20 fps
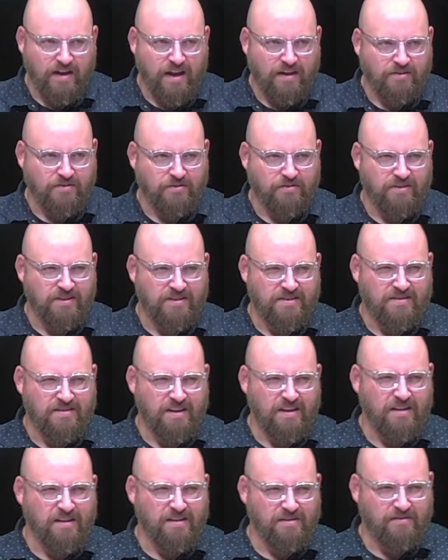actually
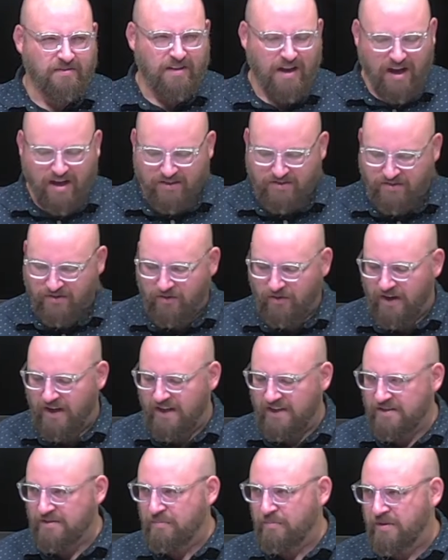sing of God's
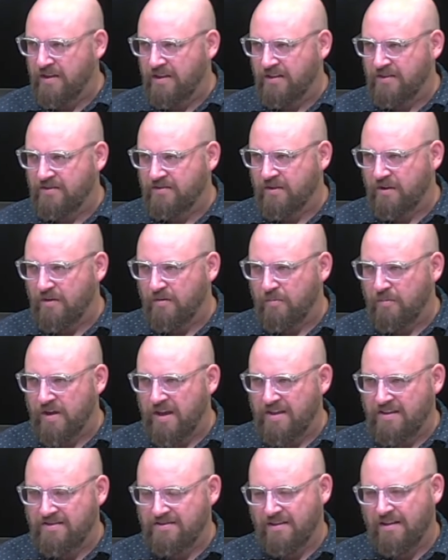grace being so
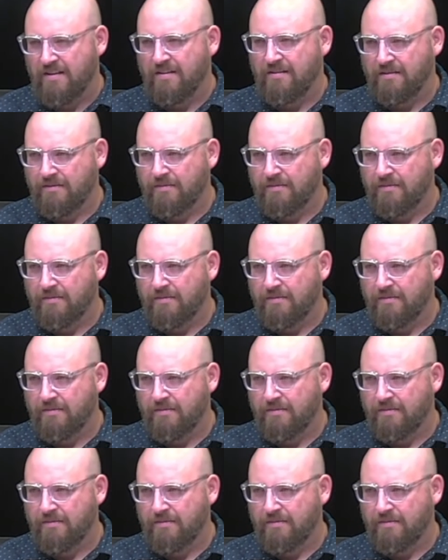amazing?